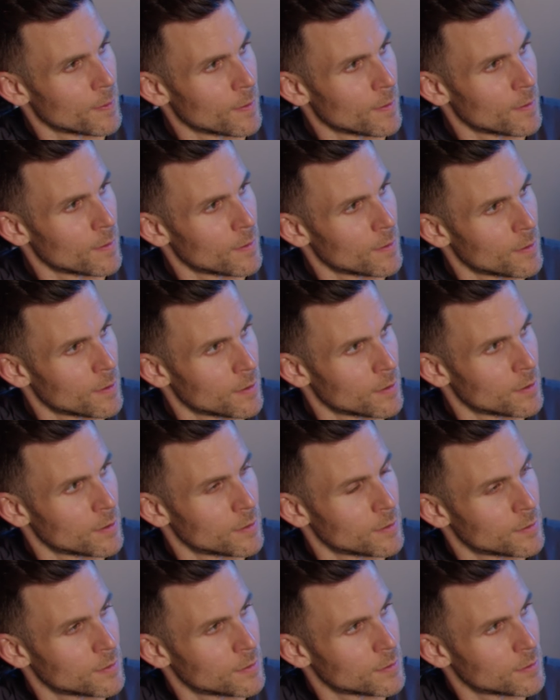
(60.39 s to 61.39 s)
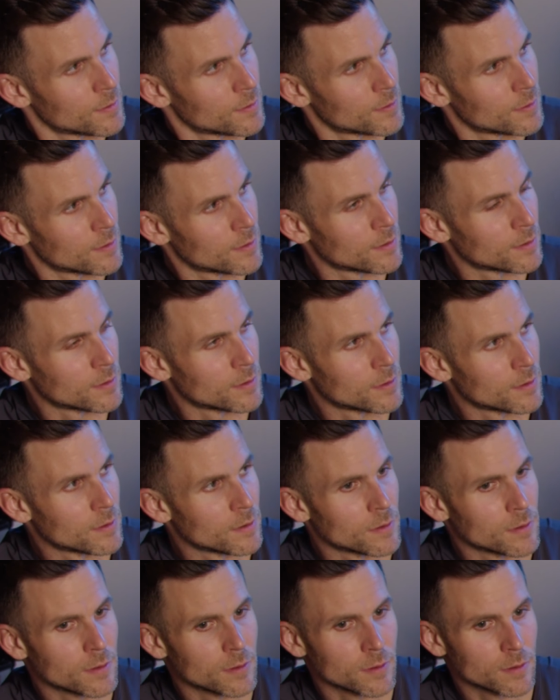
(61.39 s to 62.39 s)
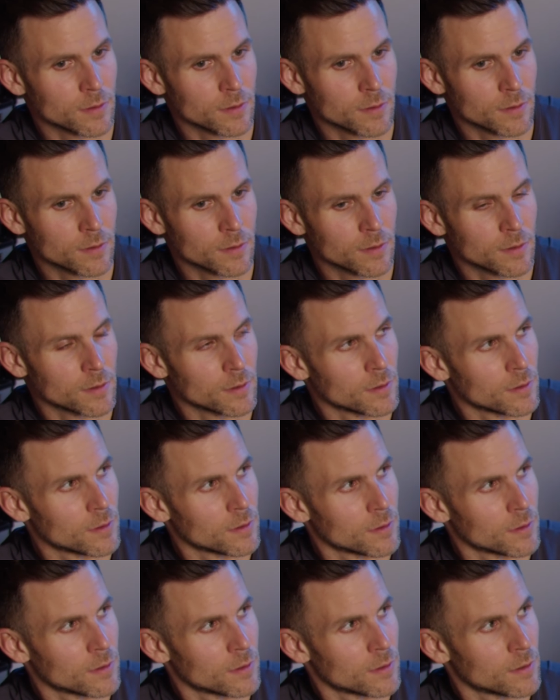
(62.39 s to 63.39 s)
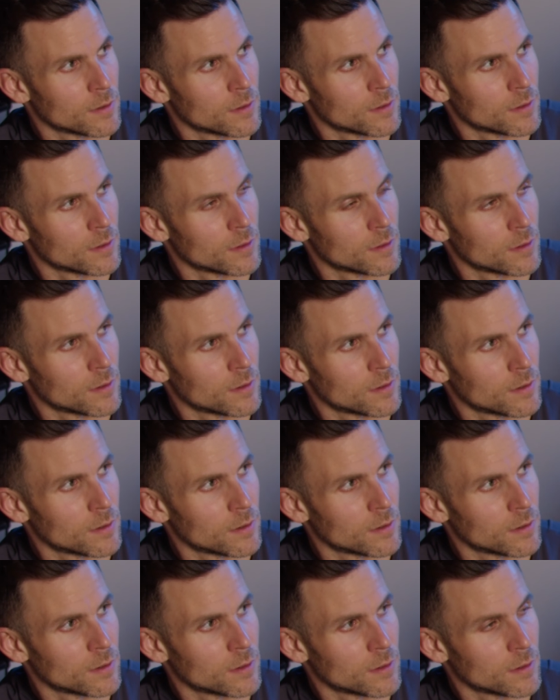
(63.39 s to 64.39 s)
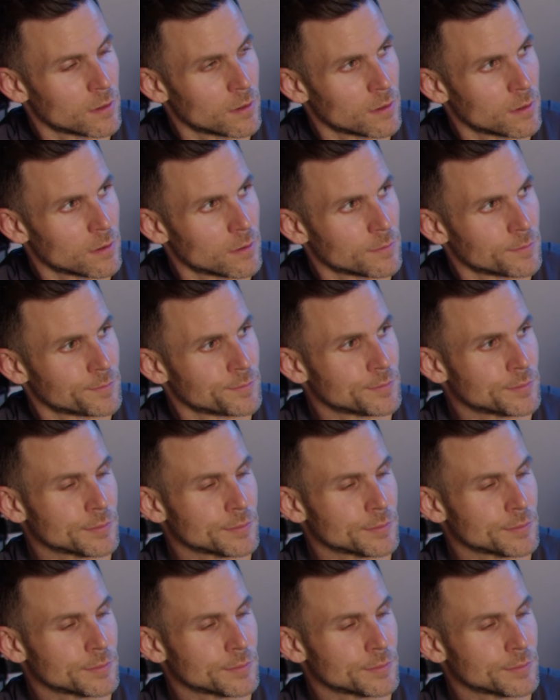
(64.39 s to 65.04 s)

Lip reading: (silent)